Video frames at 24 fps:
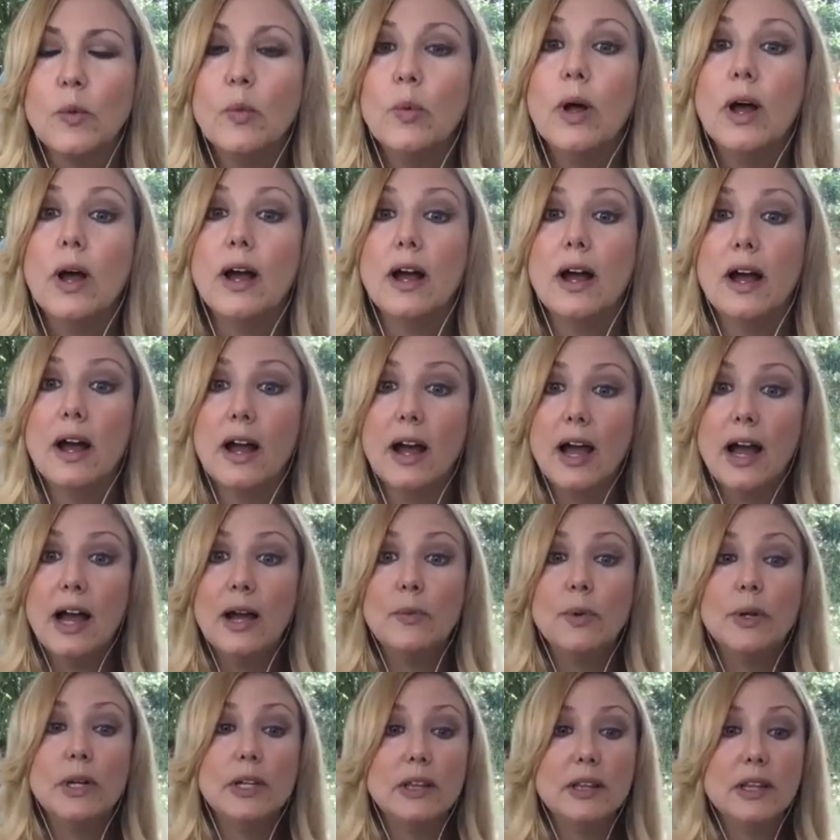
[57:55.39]
He's a well, wonderful person. I
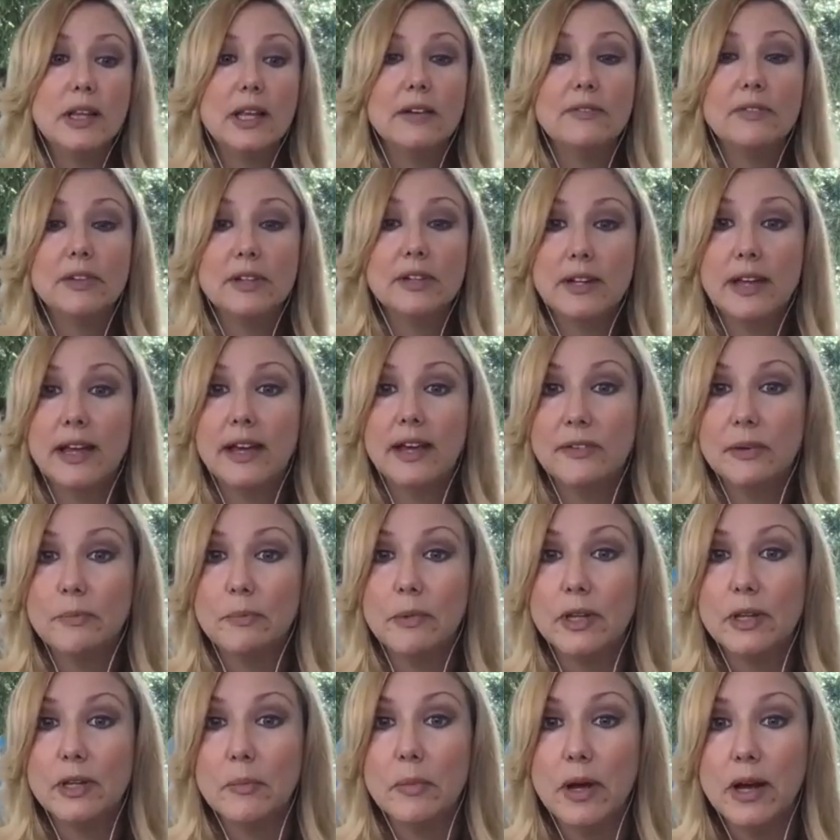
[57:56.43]
would love to have him
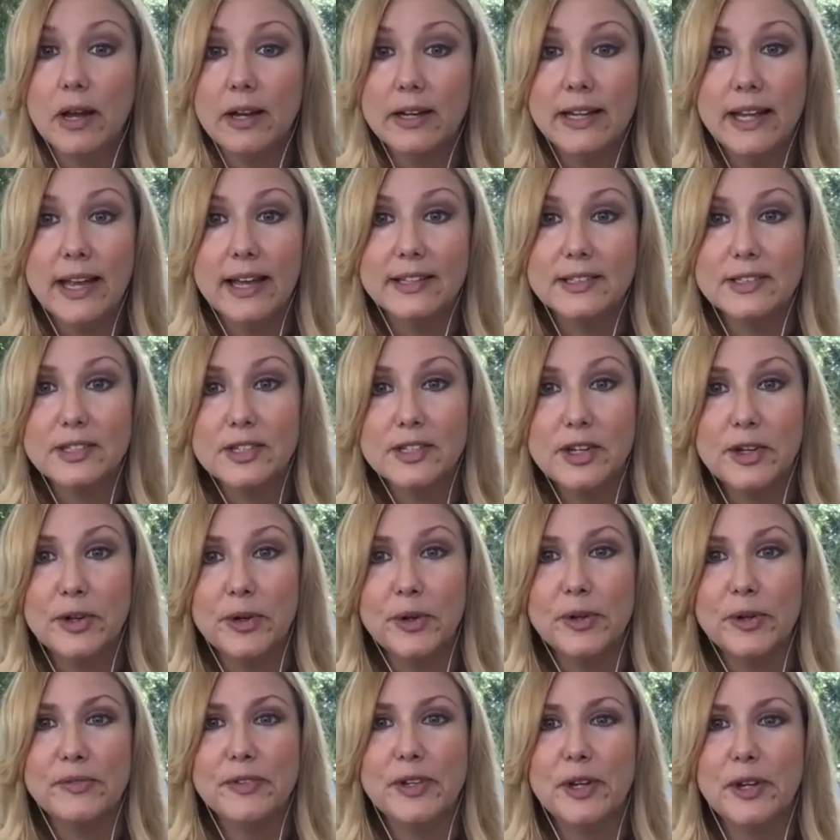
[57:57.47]
on the podcast too,
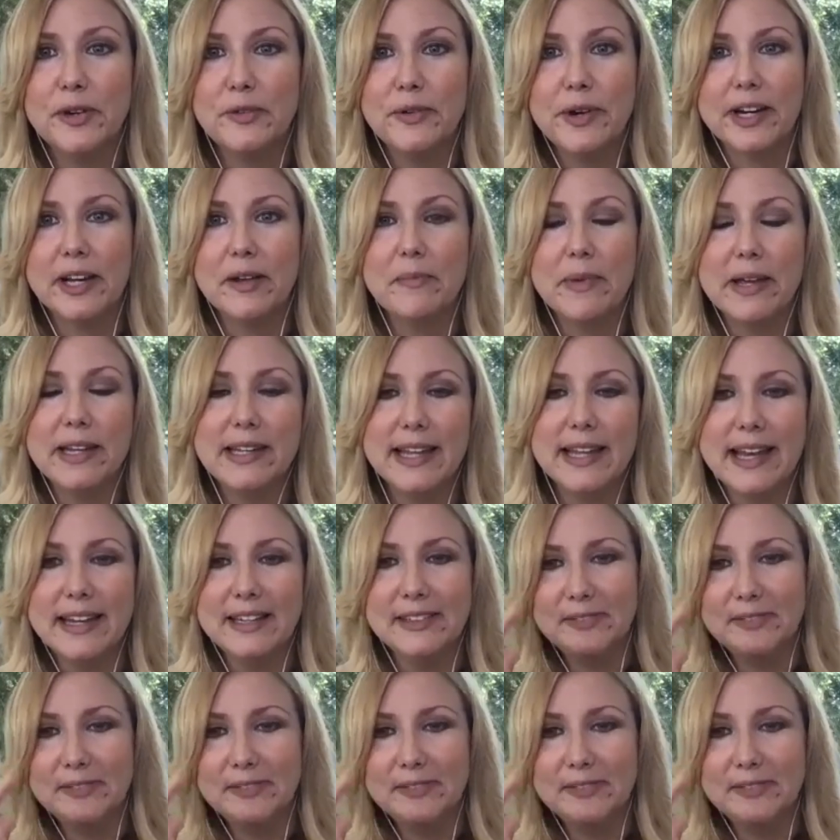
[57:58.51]
if you could recommend. Yeah, him.